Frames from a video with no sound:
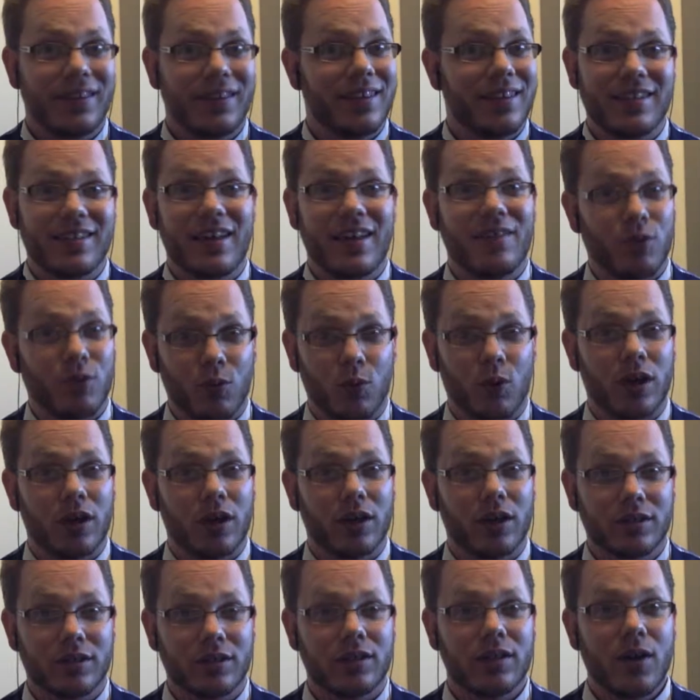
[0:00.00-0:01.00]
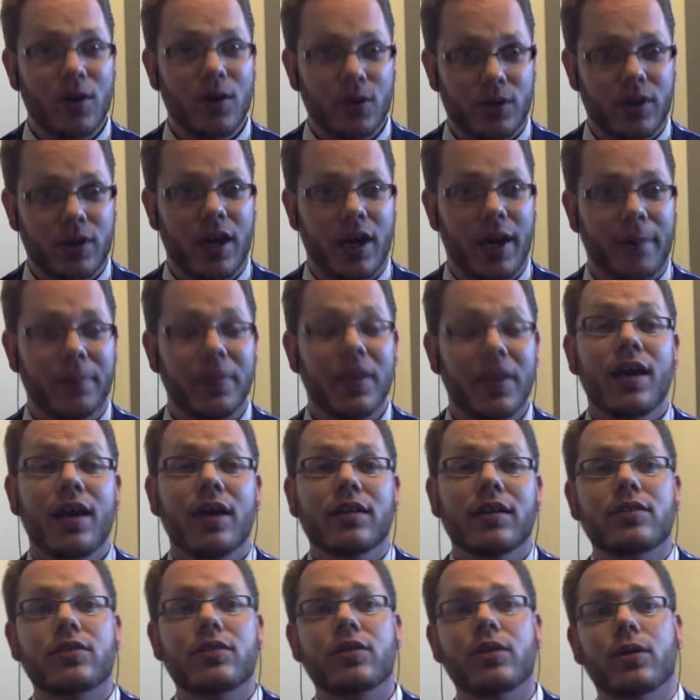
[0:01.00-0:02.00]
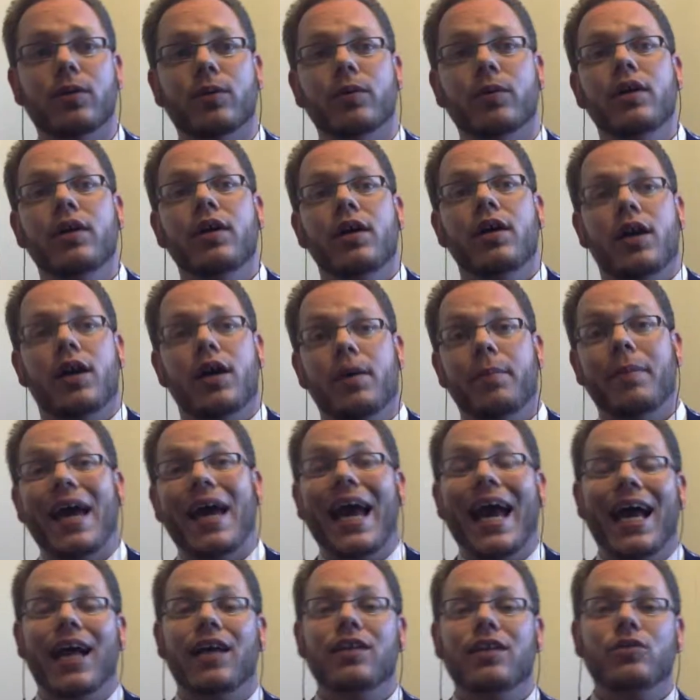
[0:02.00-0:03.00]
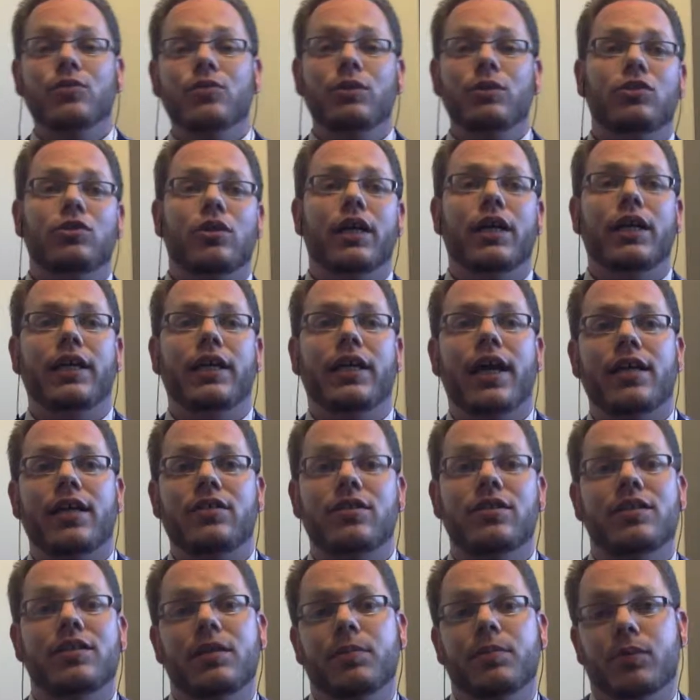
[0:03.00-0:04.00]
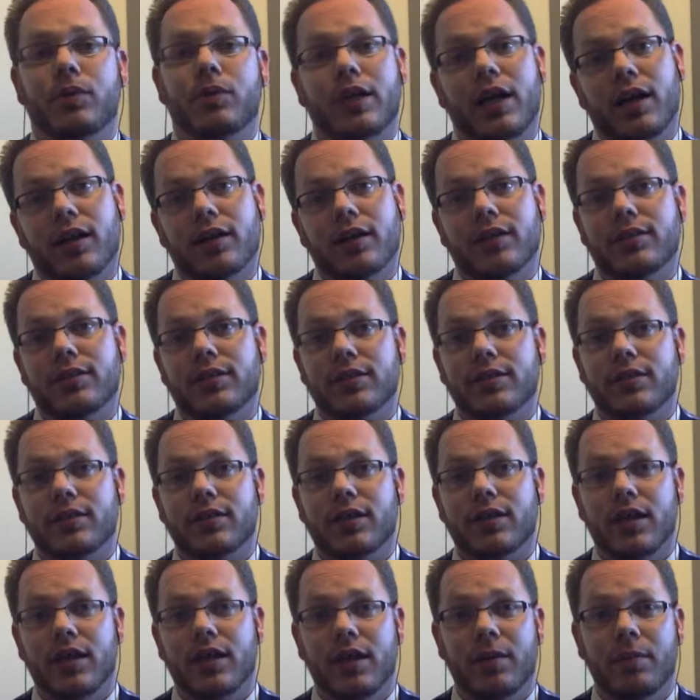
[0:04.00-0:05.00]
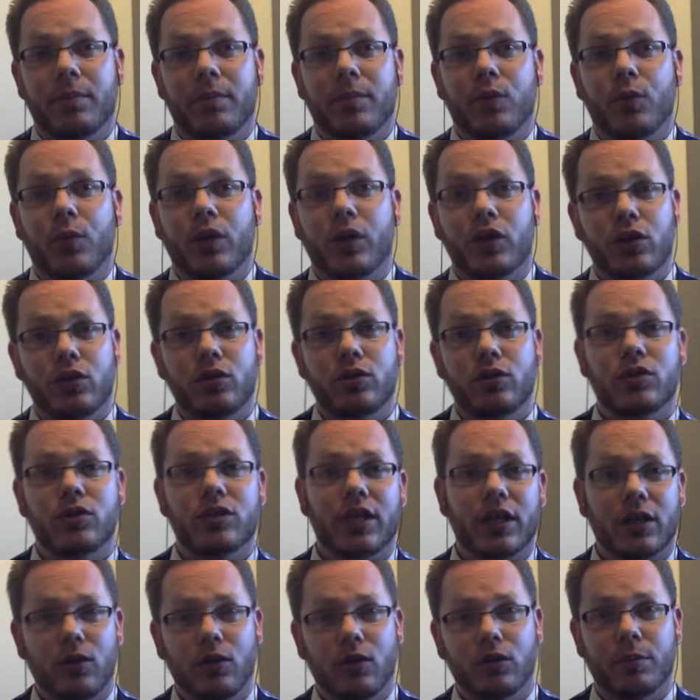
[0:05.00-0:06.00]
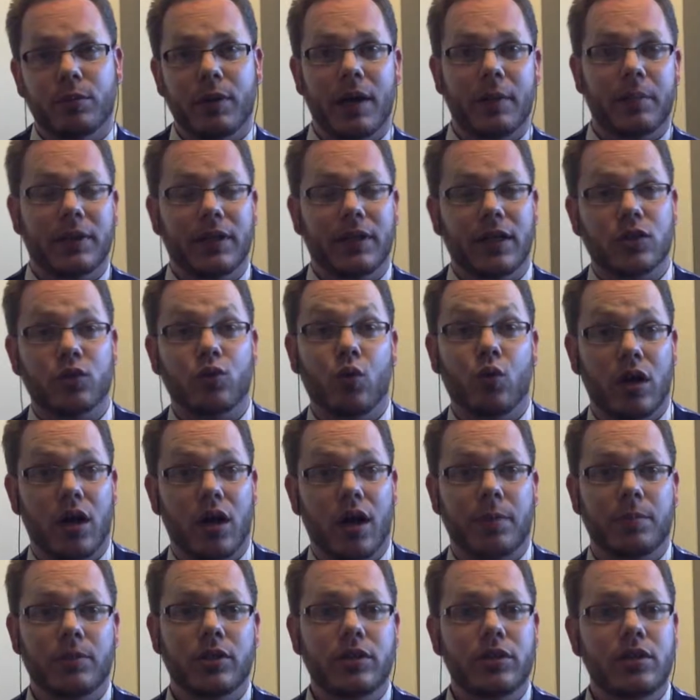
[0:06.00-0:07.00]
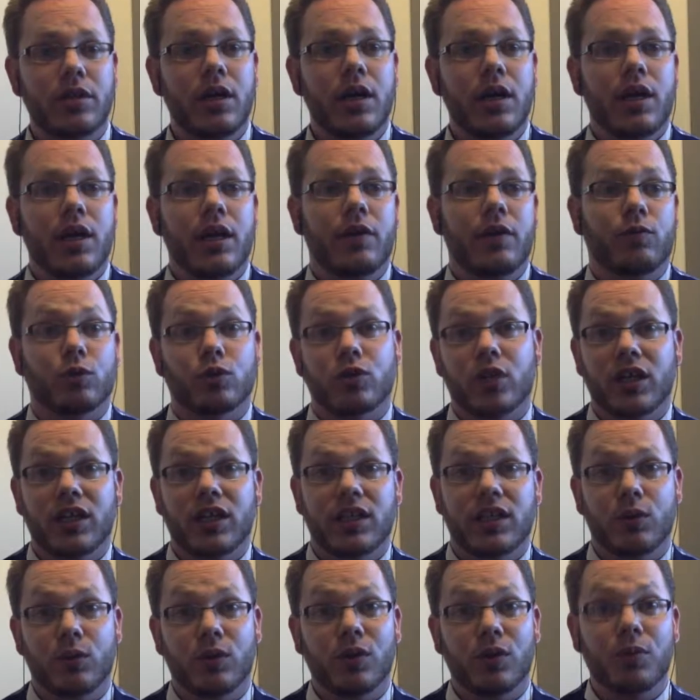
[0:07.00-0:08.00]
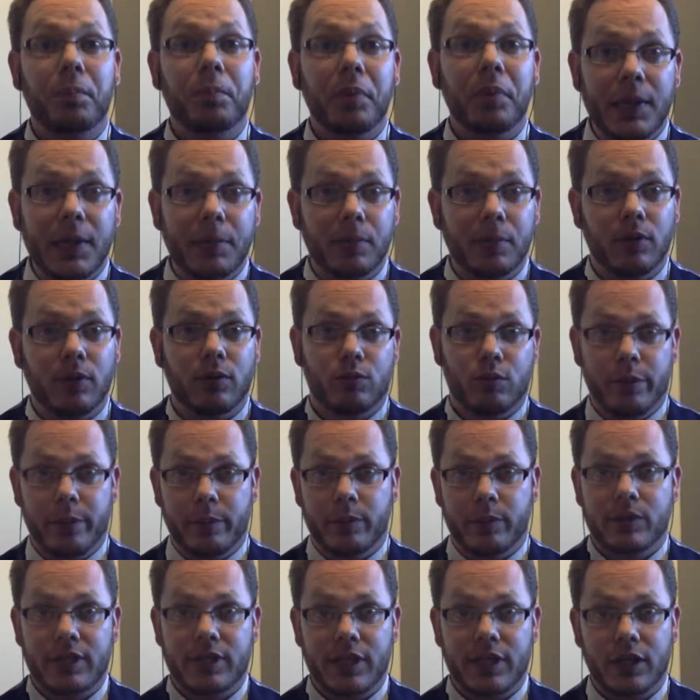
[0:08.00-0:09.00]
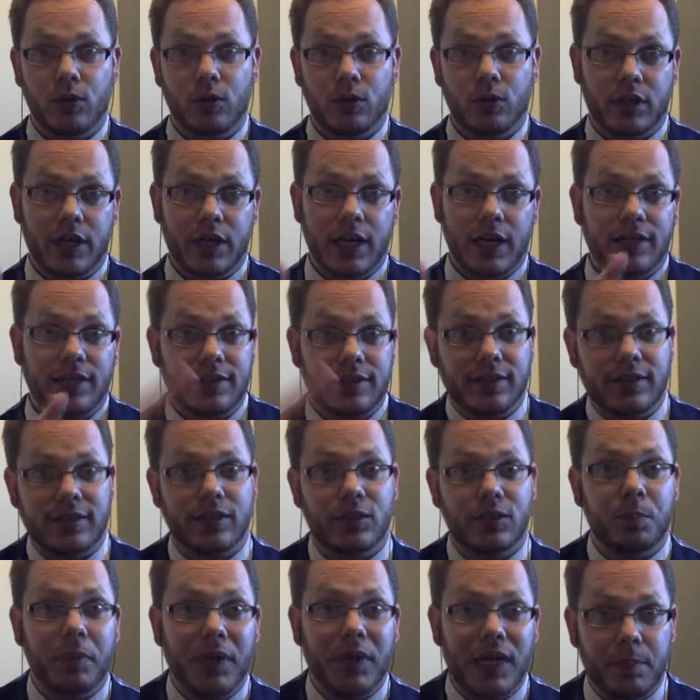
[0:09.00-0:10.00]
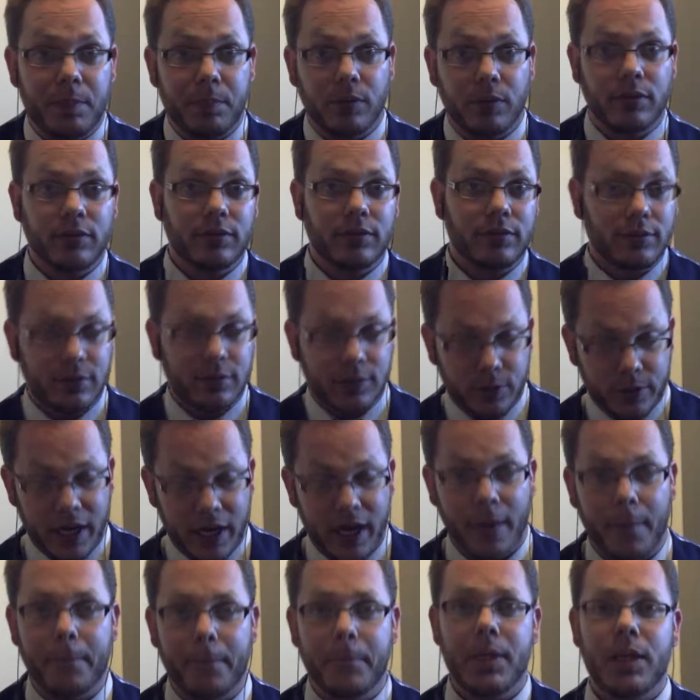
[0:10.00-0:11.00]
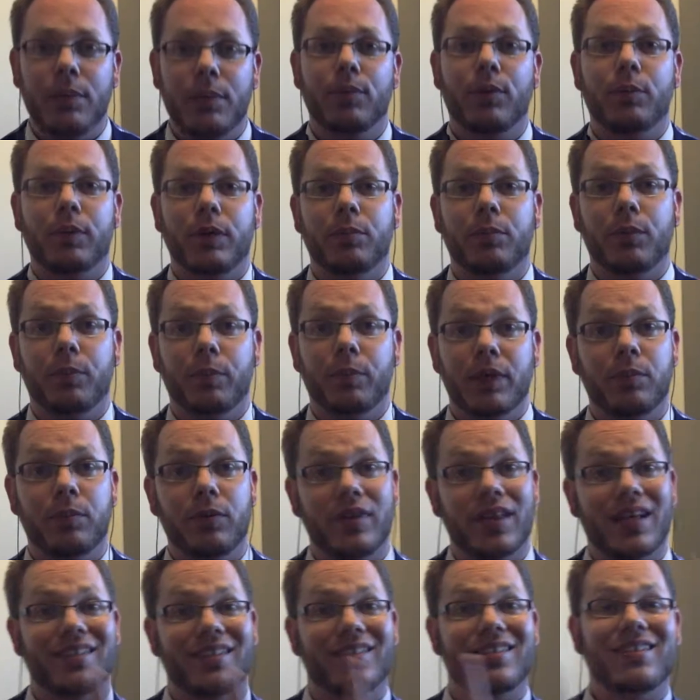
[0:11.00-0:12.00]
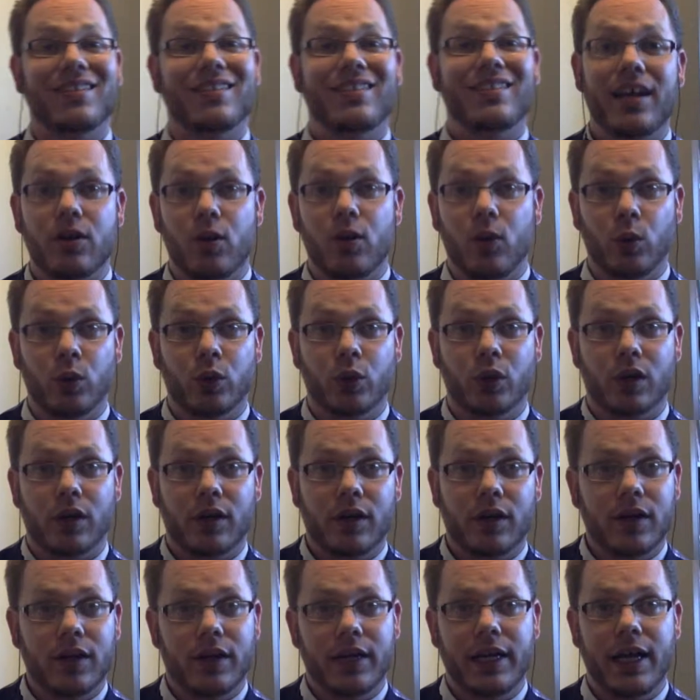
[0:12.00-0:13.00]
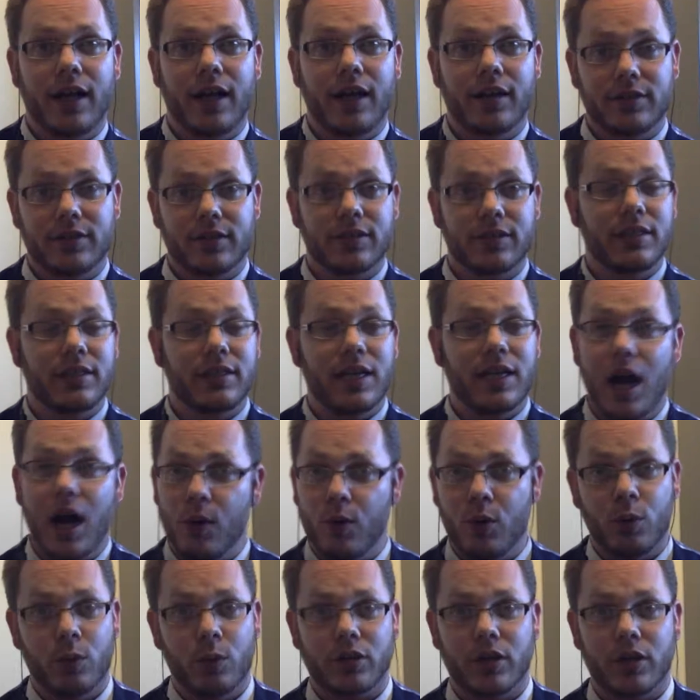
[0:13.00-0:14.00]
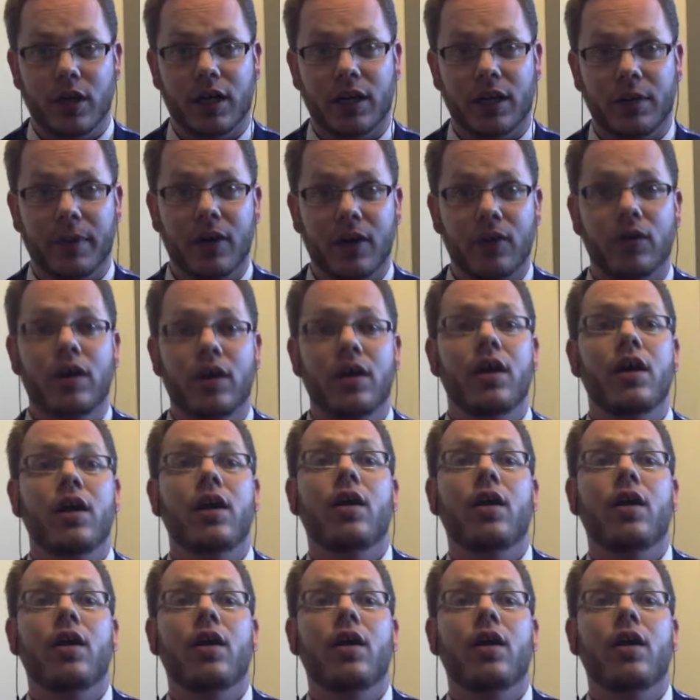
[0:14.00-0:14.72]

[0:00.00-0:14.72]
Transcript: This never works. Okay, so as we try and get to deeper analysis, we could use stakeholder mapping. That's one option. If we're trying to deal with people, remember stakeholder analysis is people. Okay, people. That's stakeholder analysis, not what we're talking about.